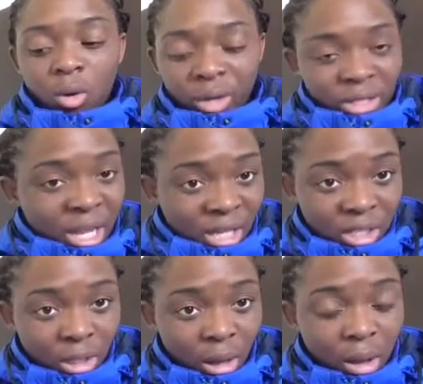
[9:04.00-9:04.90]

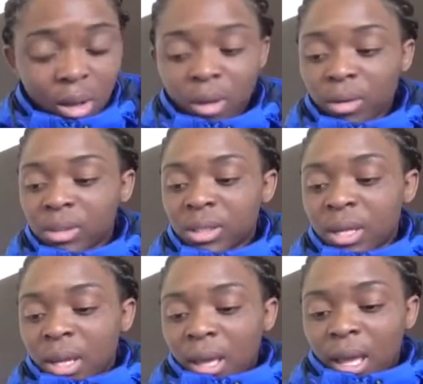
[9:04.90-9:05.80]
orientation logs,
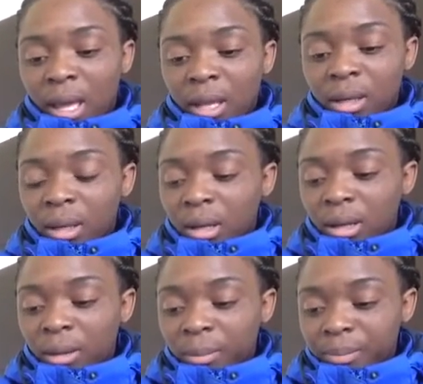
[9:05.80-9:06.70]
and
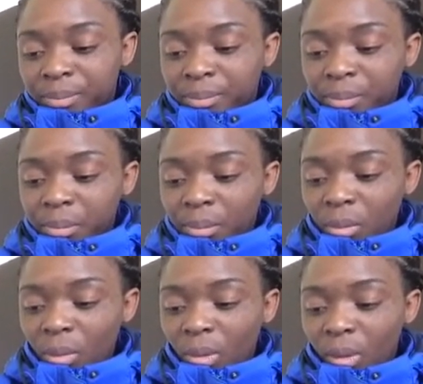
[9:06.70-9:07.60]

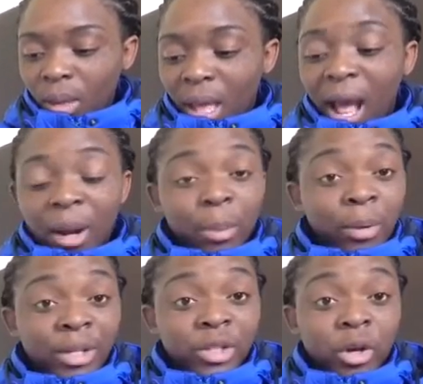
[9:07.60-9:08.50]
how to
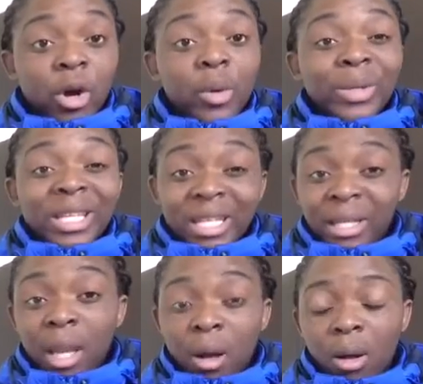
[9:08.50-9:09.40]
print your own
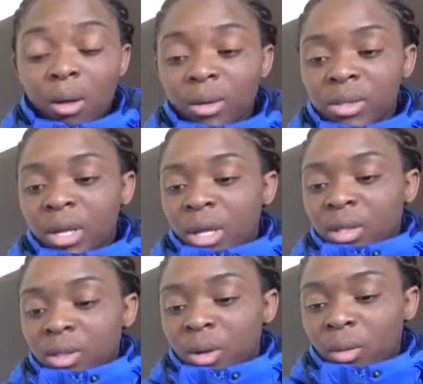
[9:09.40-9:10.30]
e-logs.
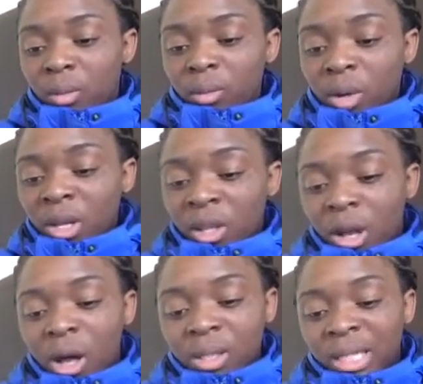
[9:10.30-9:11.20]
So one of the
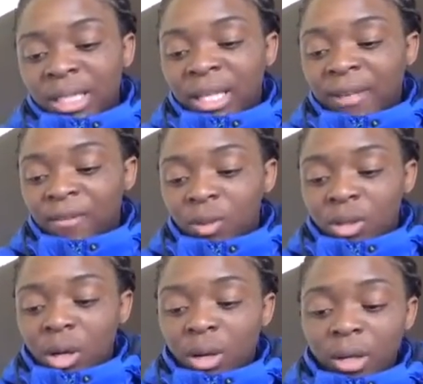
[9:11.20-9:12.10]
logs that they give you
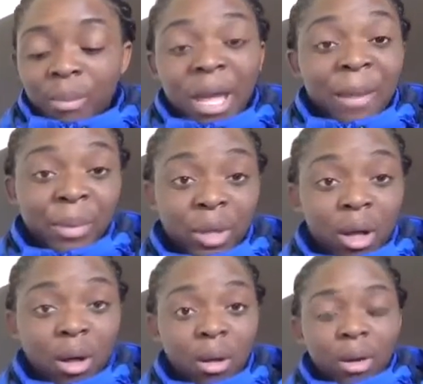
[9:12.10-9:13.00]
is called a paper
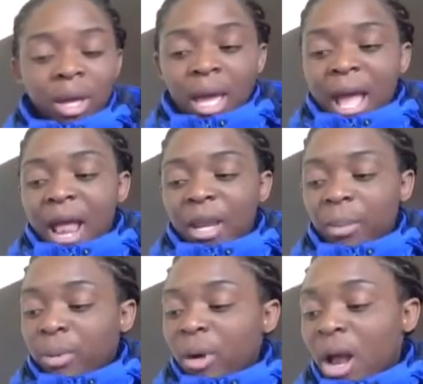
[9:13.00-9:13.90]
log, and
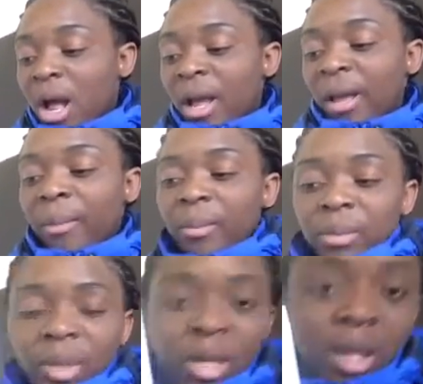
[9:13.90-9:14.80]
at Prime
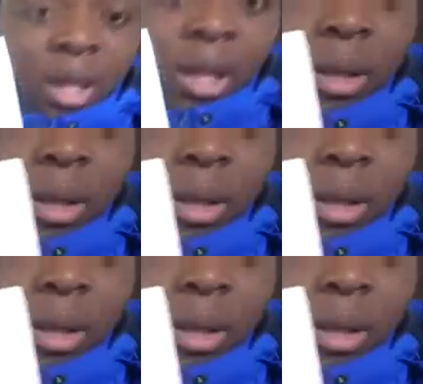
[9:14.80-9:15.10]
it